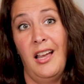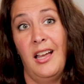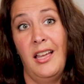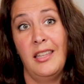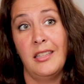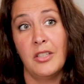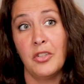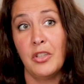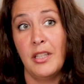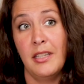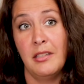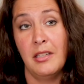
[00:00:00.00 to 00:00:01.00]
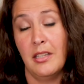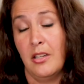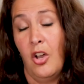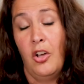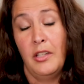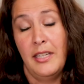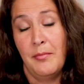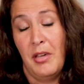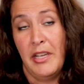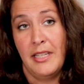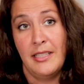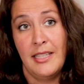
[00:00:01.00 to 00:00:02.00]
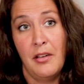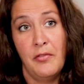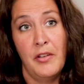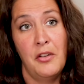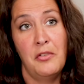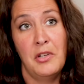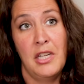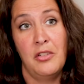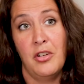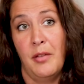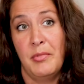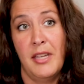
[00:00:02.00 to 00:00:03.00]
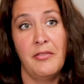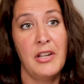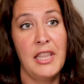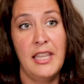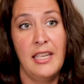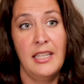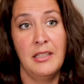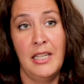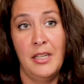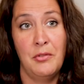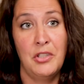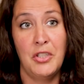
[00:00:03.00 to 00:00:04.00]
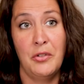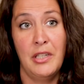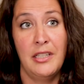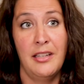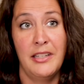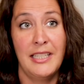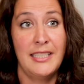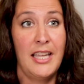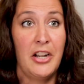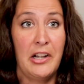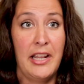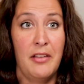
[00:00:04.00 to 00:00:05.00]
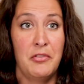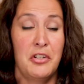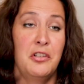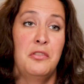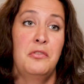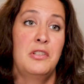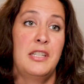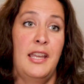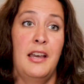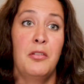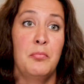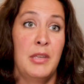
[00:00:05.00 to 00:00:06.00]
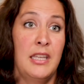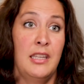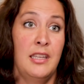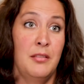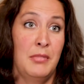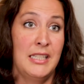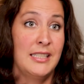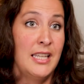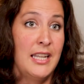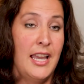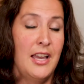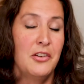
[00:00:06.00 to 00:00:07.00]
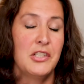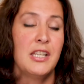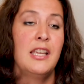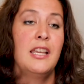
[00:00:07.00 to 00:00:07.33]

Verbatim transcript: I literally called him on his cell phone. He dropped everything he was doing on a Saturday afternoon to help me and my son out.